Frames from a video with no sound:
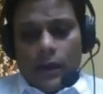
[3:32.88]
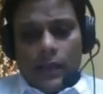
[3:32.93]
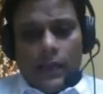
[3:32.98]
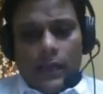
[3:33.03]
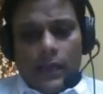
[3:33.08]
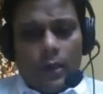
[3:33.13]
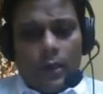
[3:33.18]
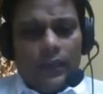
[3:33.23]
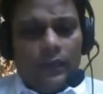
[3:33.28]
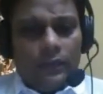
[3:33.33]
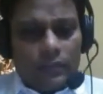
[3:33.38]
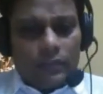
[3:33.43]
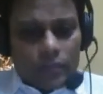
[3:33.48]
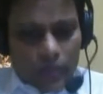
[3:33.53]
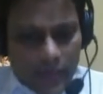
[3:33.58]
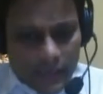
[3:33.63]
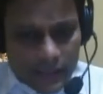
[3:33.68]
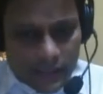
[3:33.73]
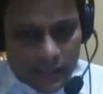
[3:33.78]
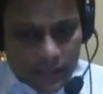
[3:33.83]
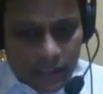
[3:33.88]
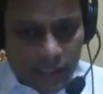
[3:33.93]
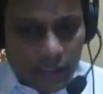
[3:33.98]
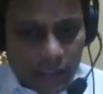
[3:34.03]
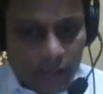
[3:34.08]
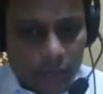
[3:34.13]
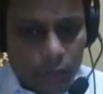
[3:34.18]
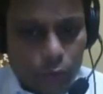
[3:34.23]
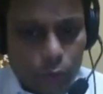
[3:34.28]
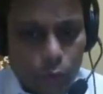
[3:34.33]
Now,
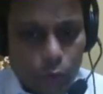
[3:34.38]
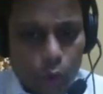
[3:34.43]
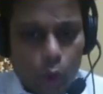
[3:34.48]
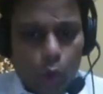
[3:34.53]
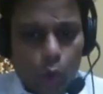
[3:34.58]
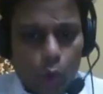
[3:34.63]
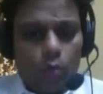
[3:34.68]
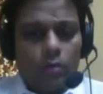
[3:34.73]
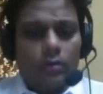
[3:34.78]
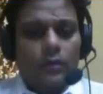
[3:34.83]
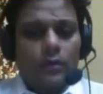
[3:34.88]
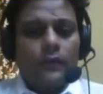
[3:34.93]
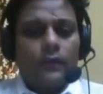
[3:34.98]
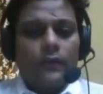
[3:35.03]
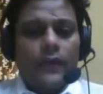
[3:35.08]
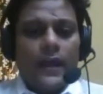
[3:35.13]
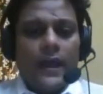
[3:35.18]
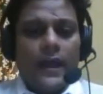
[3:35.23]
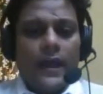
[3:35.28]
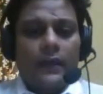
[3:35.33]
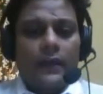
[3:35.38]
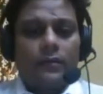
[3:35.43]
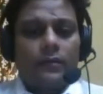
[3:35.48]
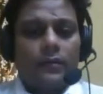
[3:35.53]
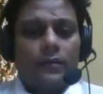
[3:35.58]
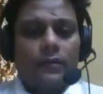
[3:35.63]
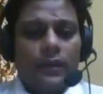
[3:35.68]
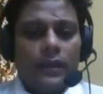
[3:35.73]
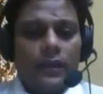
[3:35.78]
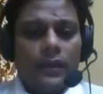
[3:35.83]
interesting to note that
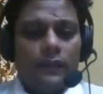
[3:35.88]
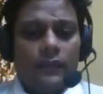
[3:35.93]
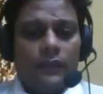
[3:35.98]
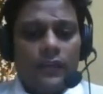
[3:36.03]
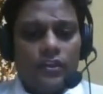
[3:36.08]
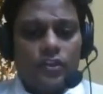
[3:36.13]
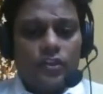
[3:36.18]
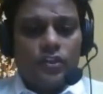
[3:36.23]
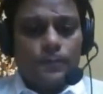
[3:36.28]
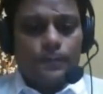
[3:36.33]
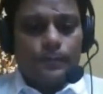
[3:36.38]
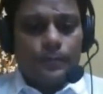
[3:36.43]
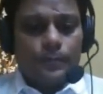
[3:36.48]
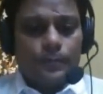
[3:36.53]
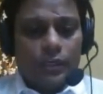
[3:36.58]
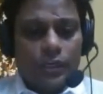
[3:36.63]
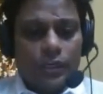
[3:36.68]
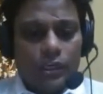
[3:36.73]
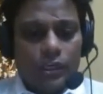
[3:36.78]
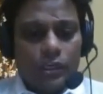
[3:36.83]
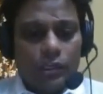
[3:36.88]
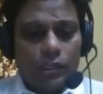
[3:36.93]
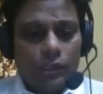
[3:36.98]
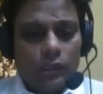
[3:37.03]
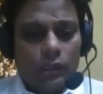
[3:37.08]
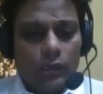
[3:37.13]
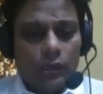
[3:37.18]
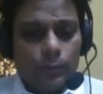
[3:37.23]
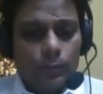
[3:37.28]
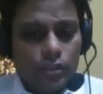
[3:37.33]
in this
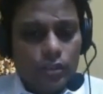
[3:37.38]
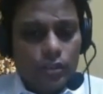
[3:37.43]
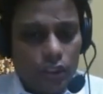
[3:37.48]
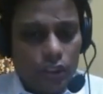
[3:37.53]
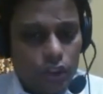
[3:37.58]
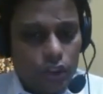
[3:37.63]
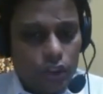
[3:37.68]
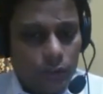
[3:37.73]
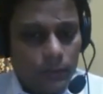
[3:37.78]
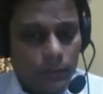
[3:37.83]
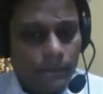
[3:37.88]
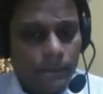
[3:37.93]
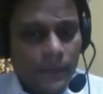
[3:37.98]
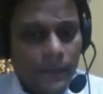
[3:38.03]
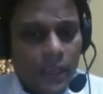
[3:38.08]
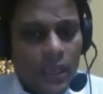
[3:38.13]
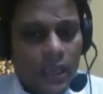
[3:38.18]
particular position,